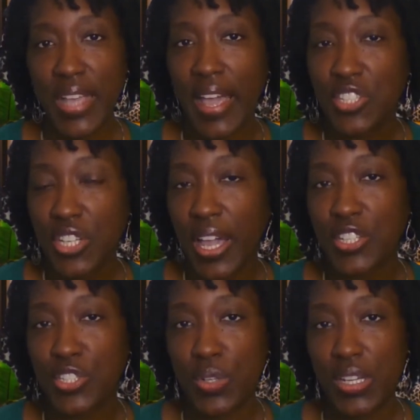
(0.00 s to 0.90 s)

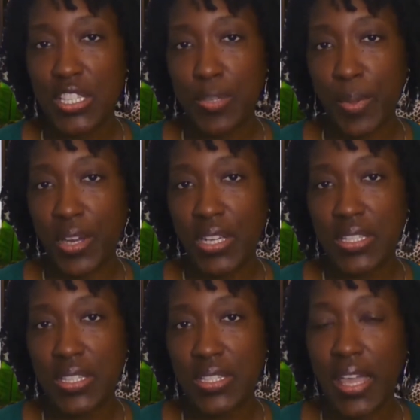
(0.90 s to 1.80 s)
educational
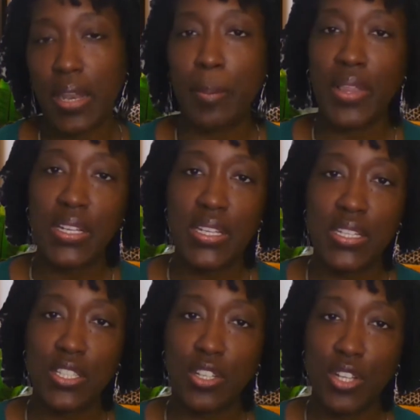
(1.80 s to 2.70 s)
experiences and ability
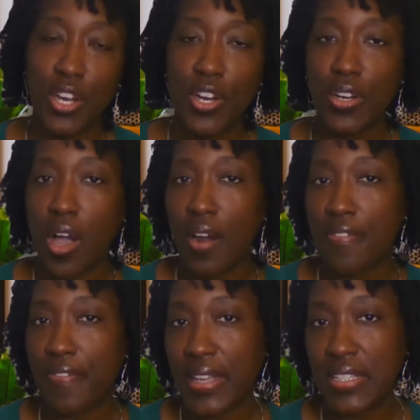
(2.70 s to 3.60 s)
to learn are
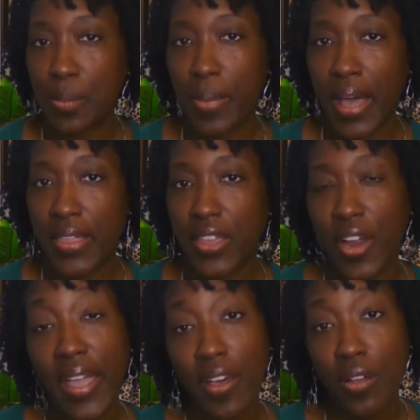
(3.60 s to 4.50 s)
affected by their
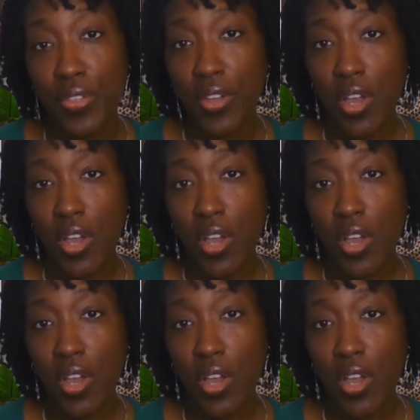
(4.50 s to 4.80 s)
health